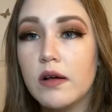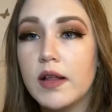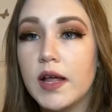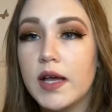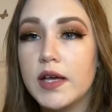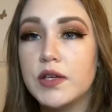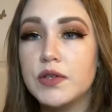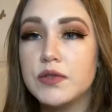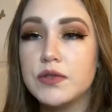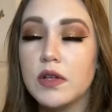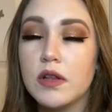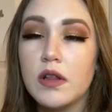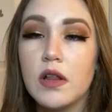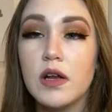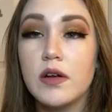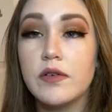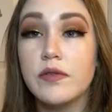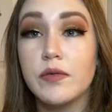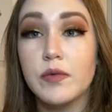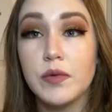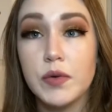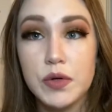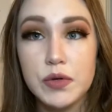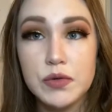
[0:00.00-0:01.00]
I use a lot
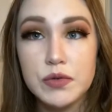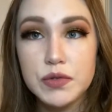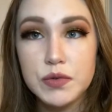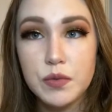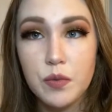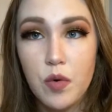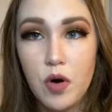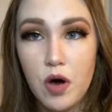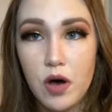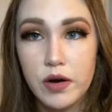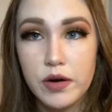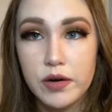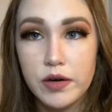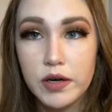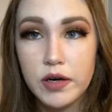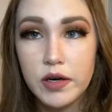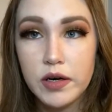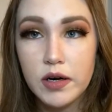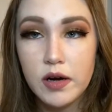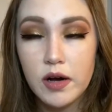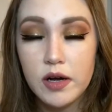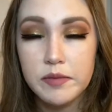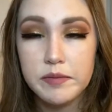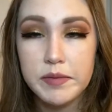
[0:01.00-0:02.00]
of rose
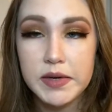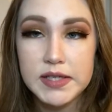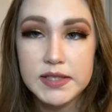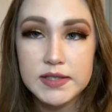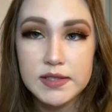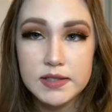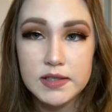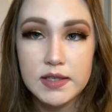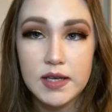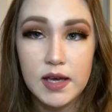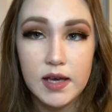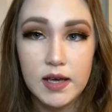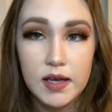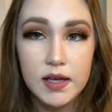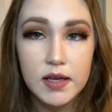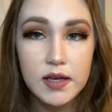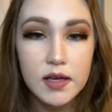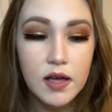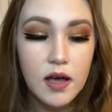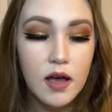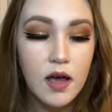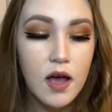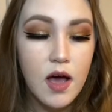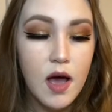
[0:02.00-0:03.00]
water on my
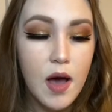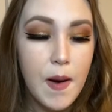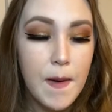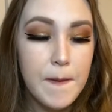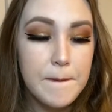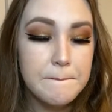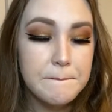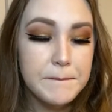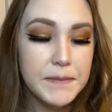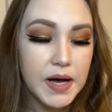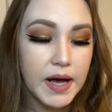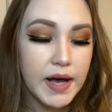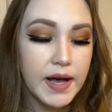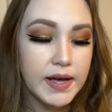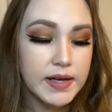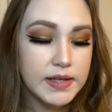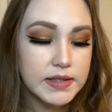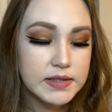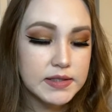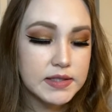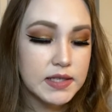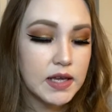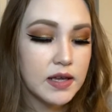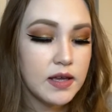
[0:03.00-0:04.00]
skin, but
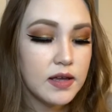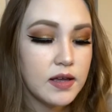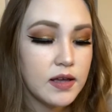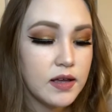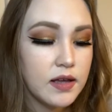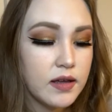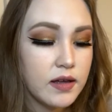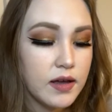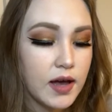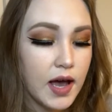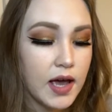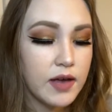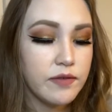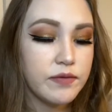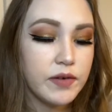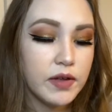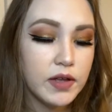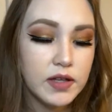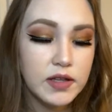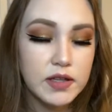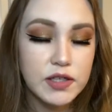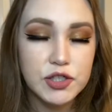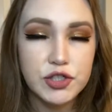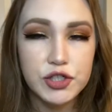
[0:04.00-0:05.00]
I felt
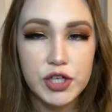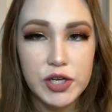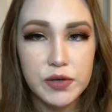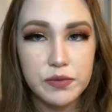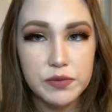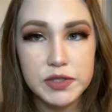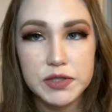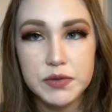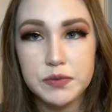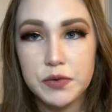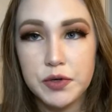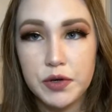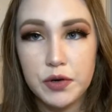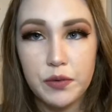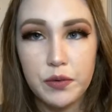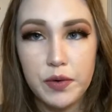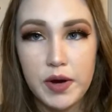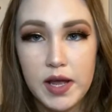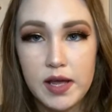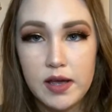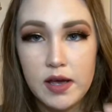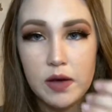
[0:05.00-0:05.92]
like the jade ones were great.